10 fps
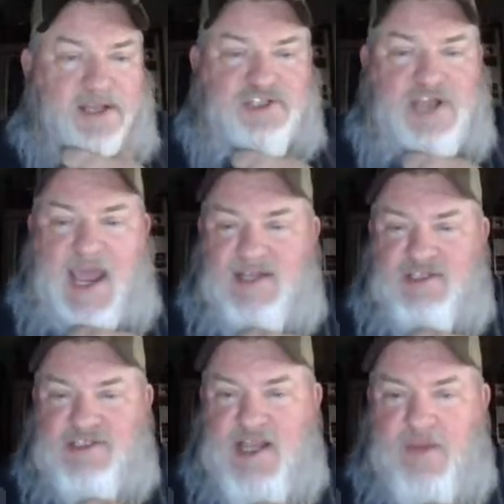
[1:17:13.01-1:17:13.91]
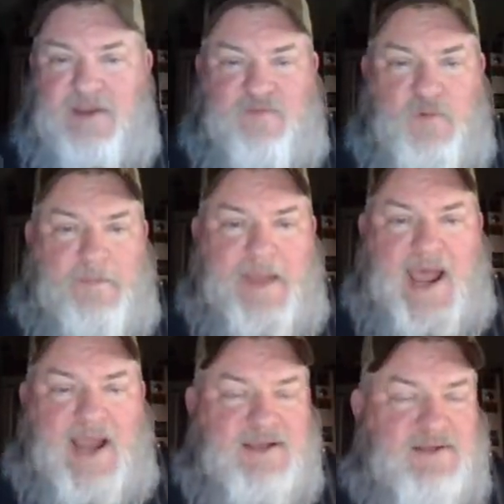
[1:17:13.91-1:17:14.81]
chat, just tell me if we're
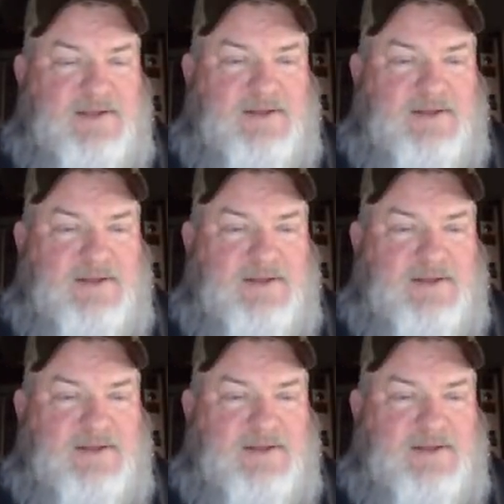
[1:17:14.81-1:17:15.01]
back.